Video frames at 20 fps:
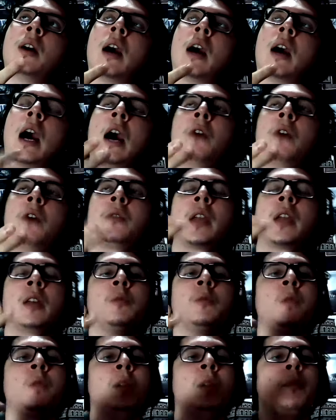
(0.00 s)
How
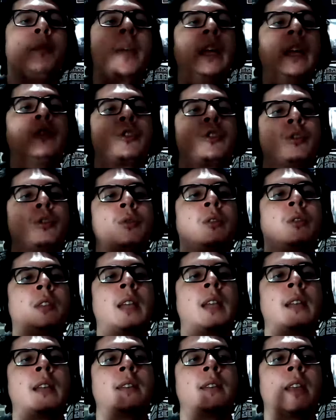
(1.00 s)
can we make sure
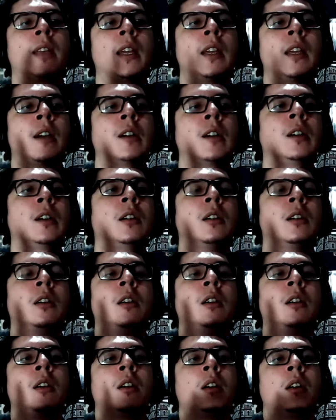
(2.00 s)
that they are
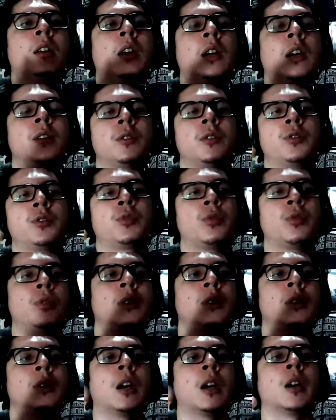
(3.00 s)

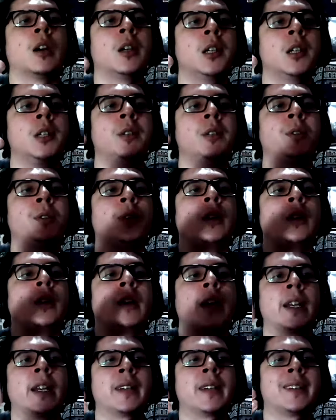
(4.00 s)
understood, heard,
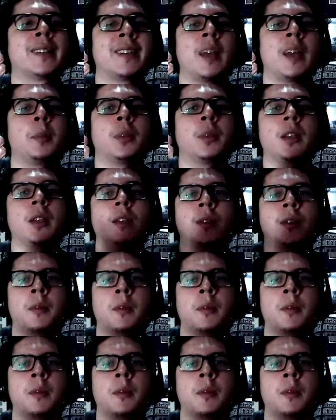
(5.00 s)
and accepted?